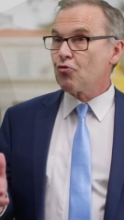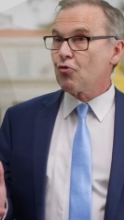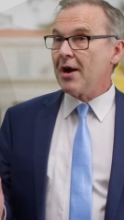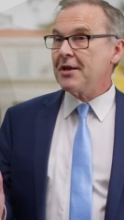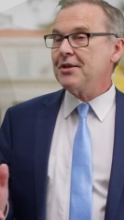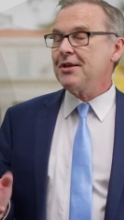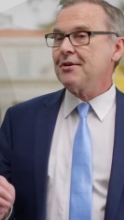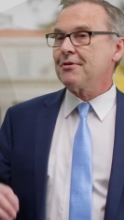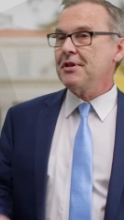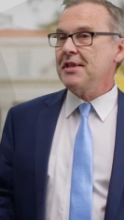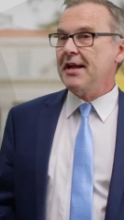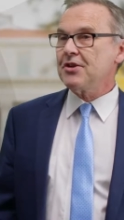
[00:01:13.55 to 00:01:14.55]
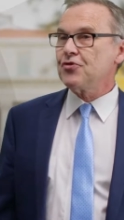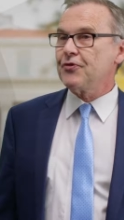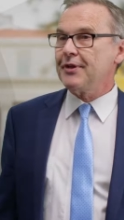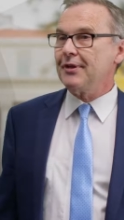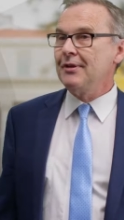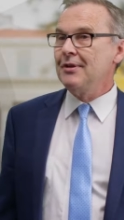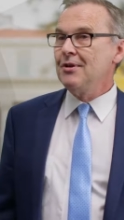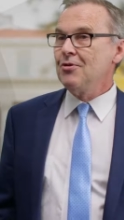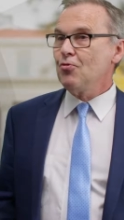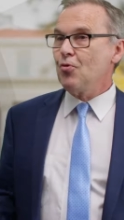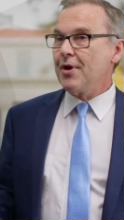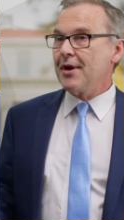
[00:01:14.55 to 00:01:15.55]
right here in Nashville,
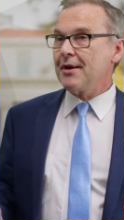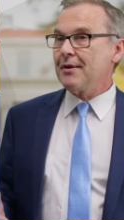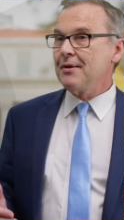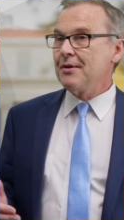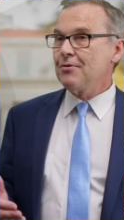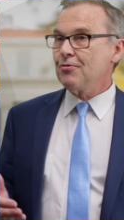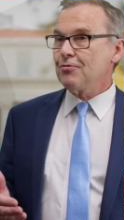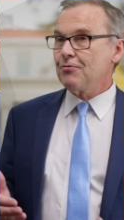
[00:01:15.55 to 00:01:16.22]
where